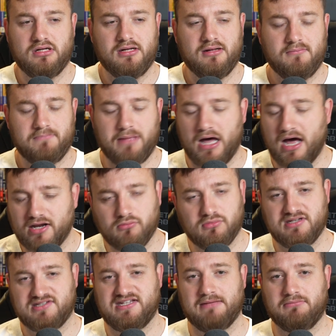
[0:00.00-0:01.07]
But I don't want
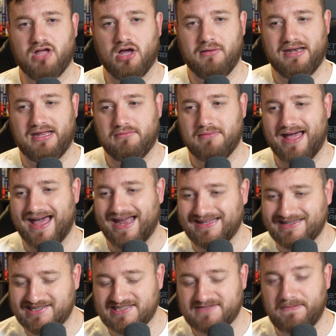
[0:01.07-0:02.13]
to see him go anywhere, and
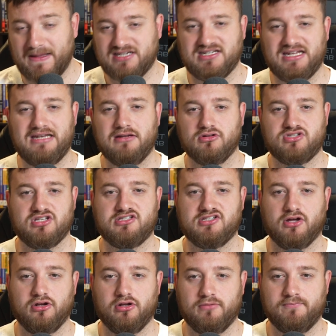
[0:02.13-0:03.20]
especially not to
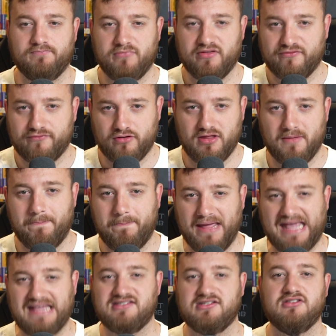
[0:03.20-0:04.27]
Tottenham for the
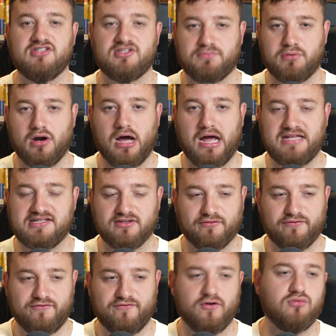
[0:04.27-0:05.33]
pittance price of
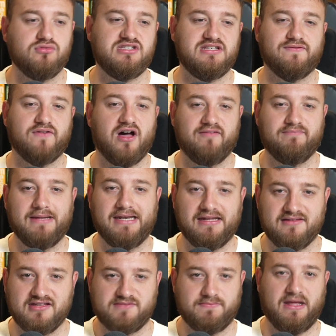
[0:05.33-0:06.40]
45 million
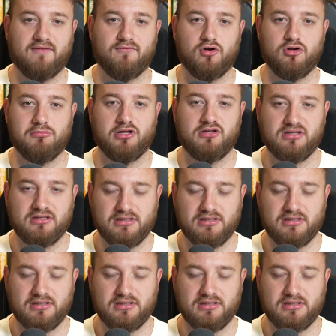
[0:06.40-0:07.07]
that's being rumoured.